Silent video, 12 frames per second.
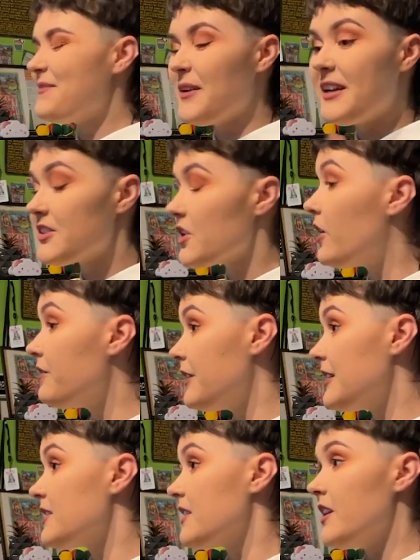Because
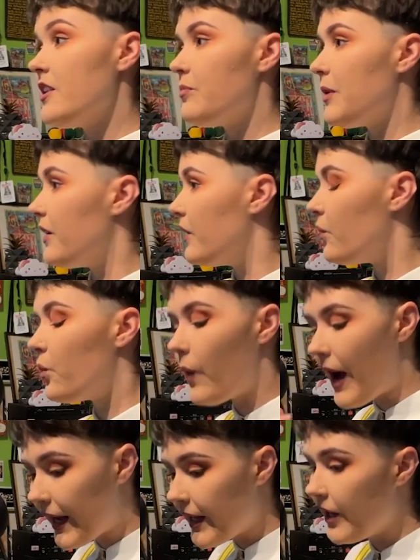obviously you've been
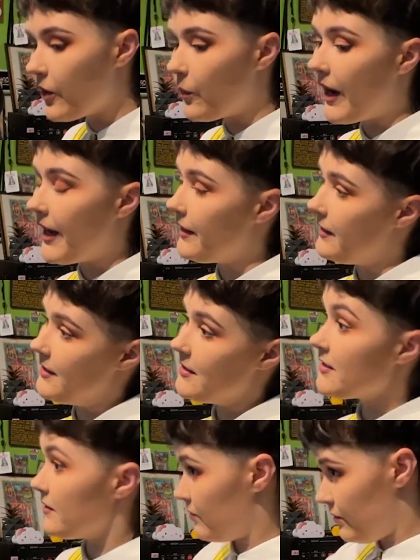whacking away at
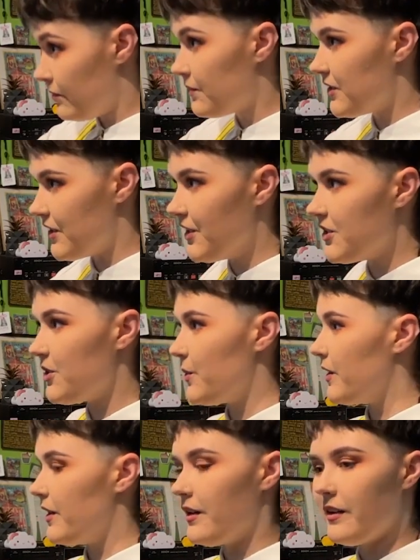this since you
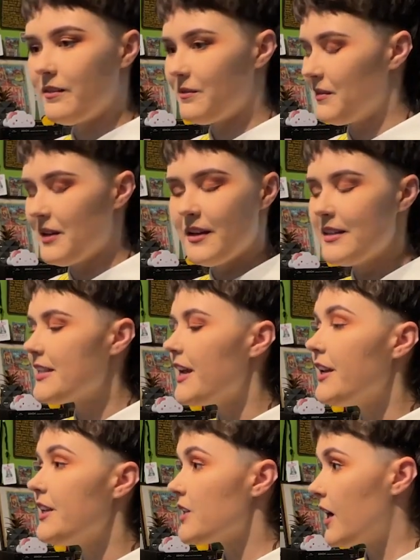were
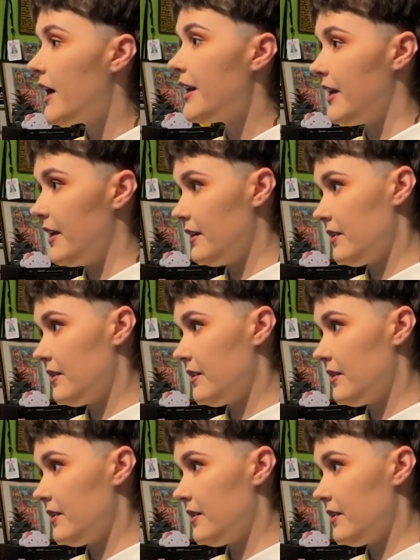teeny tiny.